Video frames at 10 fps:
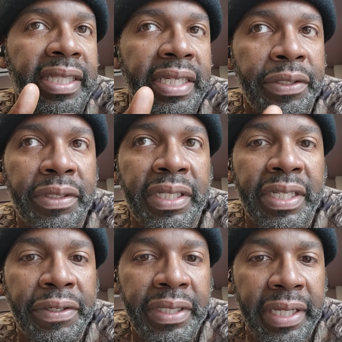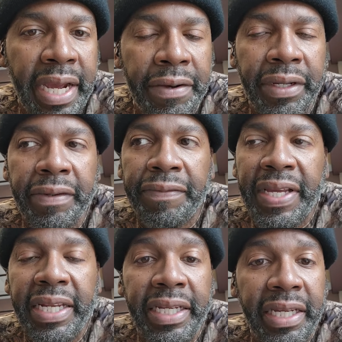There is a narrative
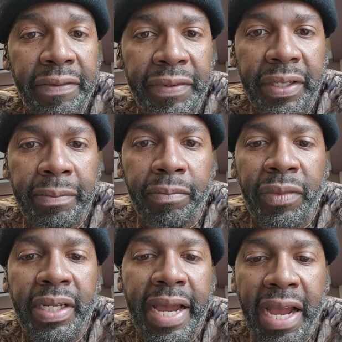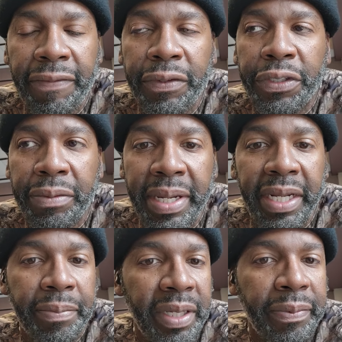that even
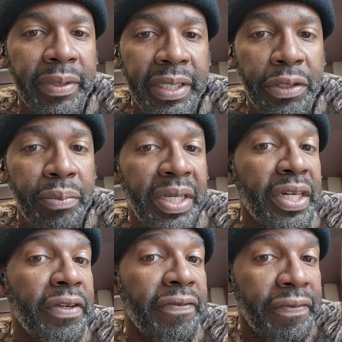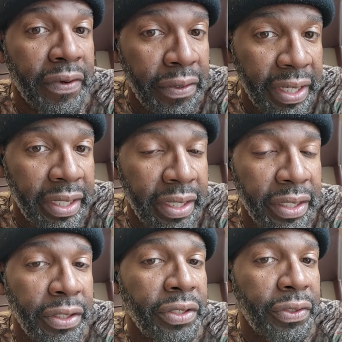Afro-Shemitic people need to be converted
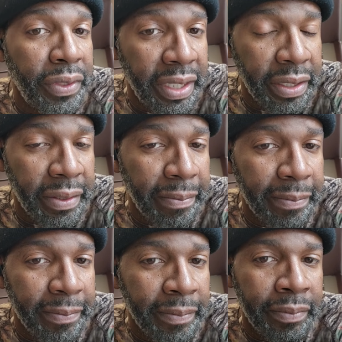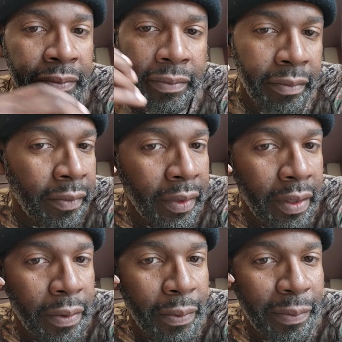to Judaism.
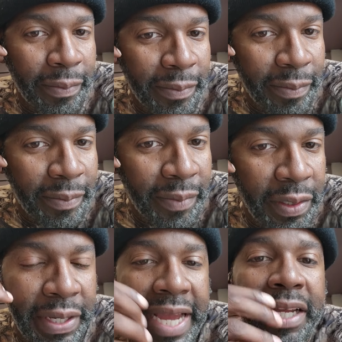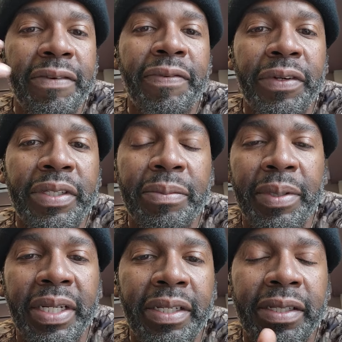No, you can't convert
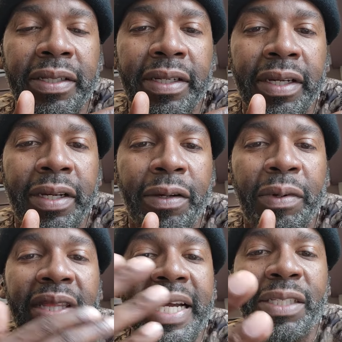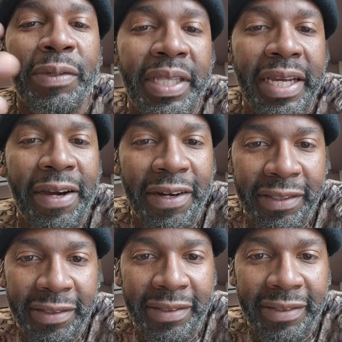somebody when that's what they are,
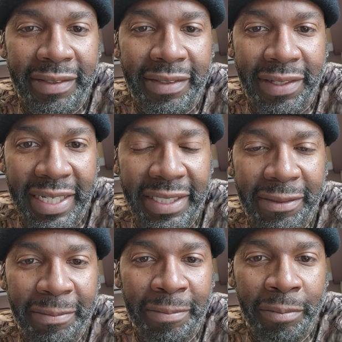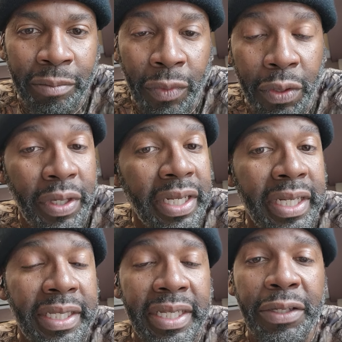right? You can
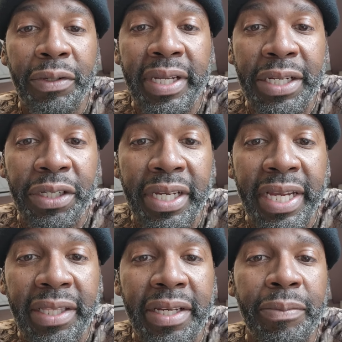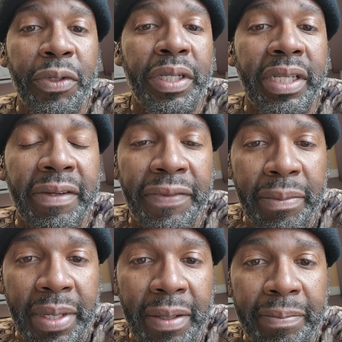continually educate them, you can lift
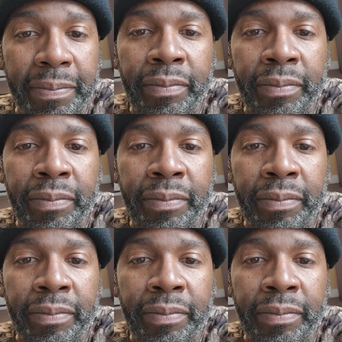them up,